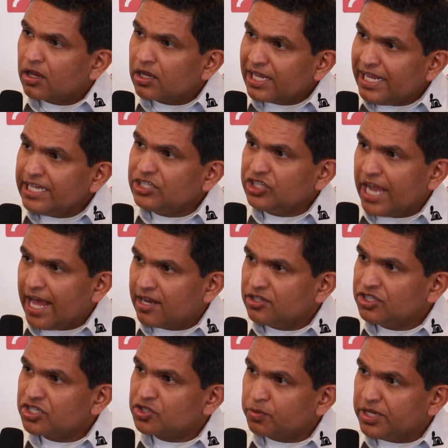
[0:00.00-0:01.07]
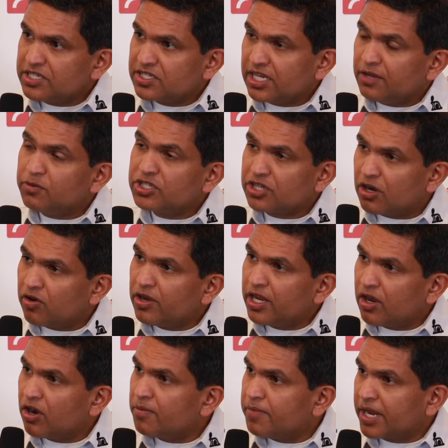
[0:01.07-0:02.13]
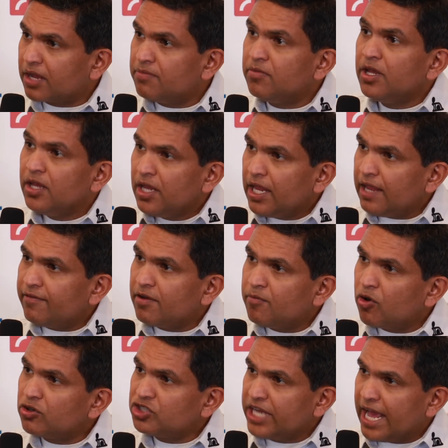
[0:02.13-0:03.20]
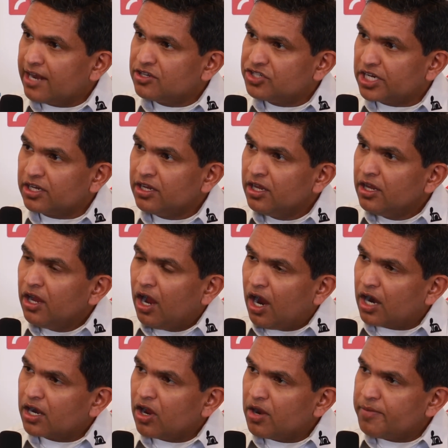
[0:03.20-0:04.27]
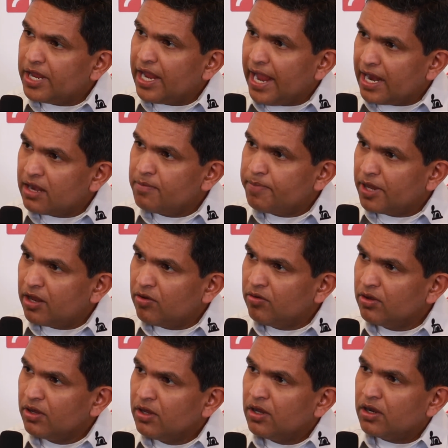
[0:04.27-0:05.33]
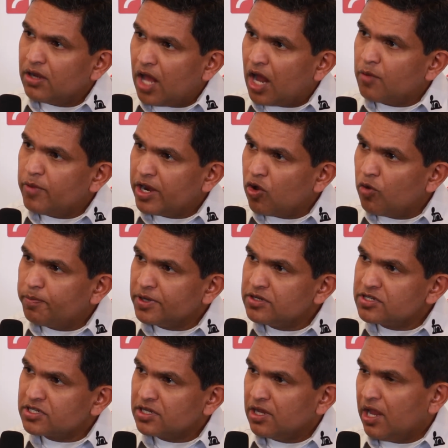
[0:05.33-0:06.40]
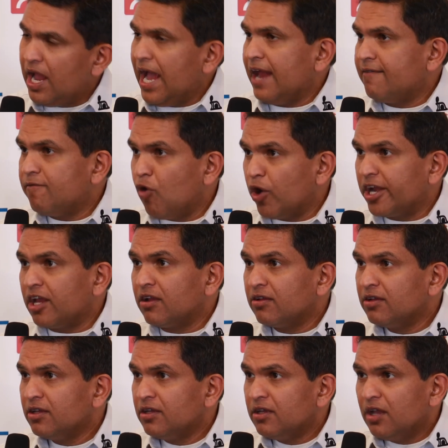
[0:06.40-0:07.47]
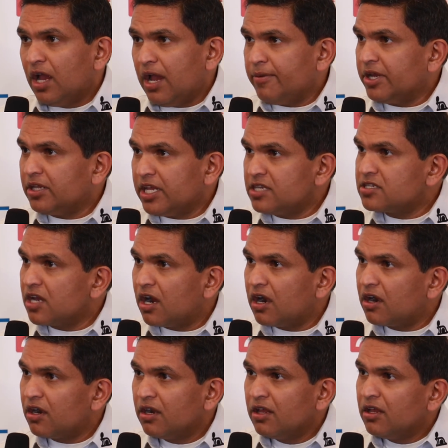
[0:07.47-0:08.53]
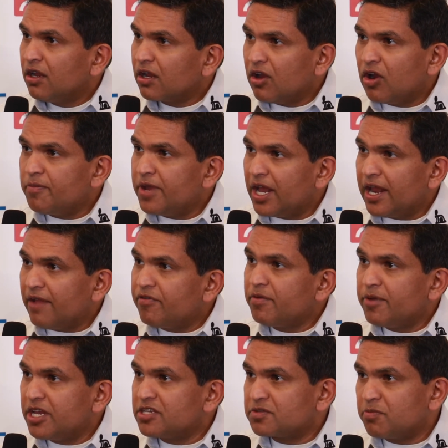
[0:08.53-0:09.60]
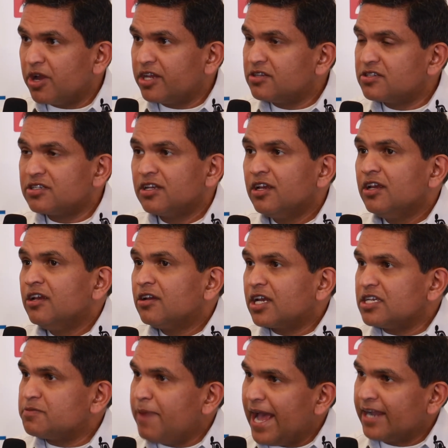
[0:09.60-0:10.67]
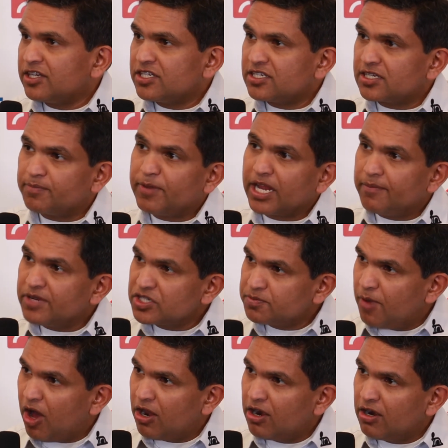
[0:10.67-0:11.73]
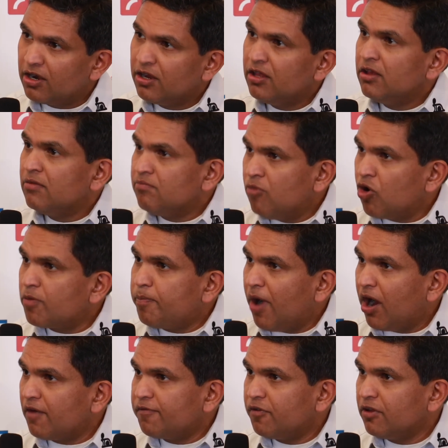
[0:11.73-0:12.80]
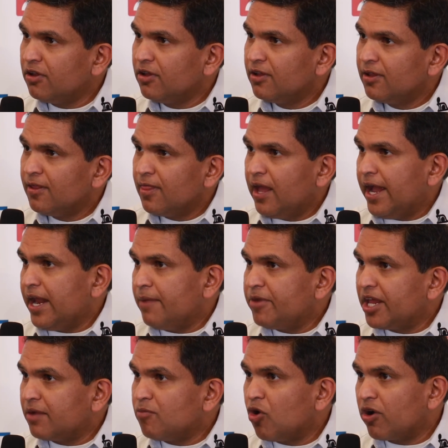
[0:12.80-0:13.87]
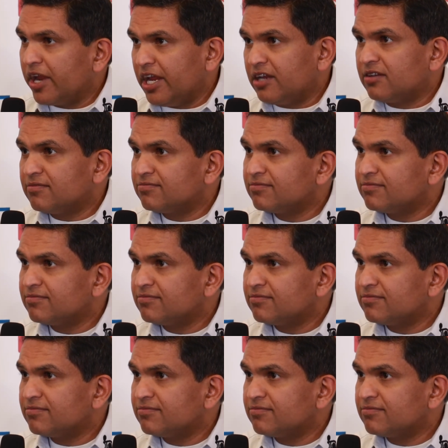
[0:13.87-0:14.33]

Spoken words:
key challenges we see, which are only going to become even more challenging, are going to be head and pillow, non-wet opens, and voiding. I mean, these are going to be in everybody's minds because packages are becoming smaller, more powerful, and emitting more heat.